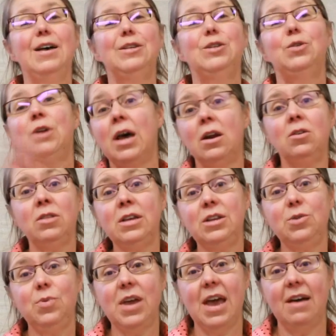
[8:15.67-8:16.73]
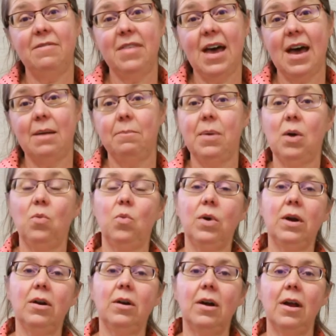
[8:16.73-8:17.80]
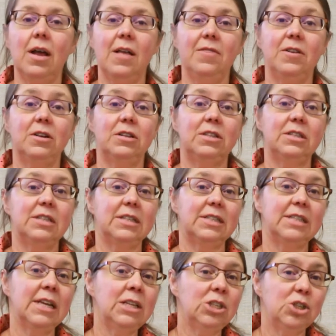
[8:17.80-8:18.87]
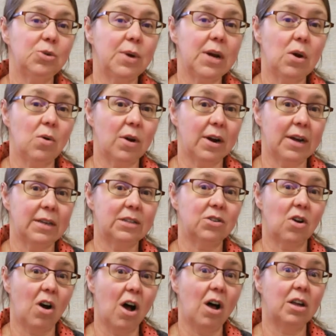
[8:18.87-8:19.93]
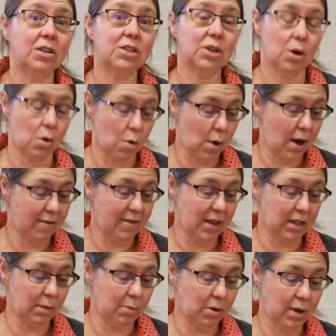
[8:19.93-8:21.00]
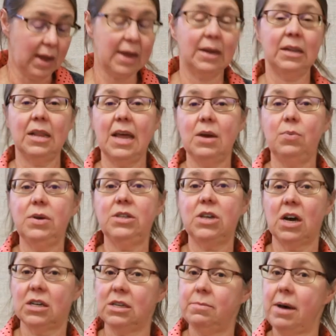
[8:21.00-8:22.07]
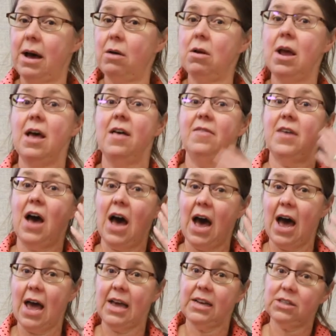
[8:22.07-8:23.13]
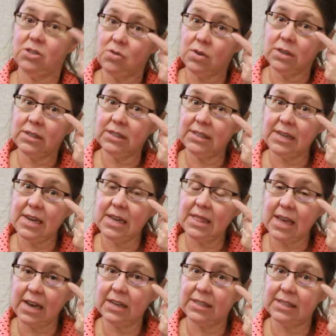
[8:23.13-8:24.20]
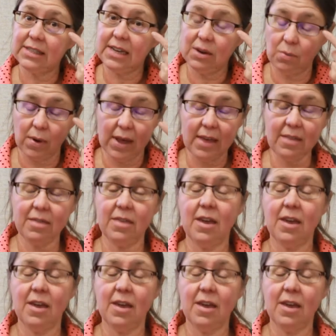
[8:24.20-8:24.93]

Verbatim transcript: So not only do we have that, but where there's the sensory organs are also available. And like we talked about, the eyes you can see, they could see with.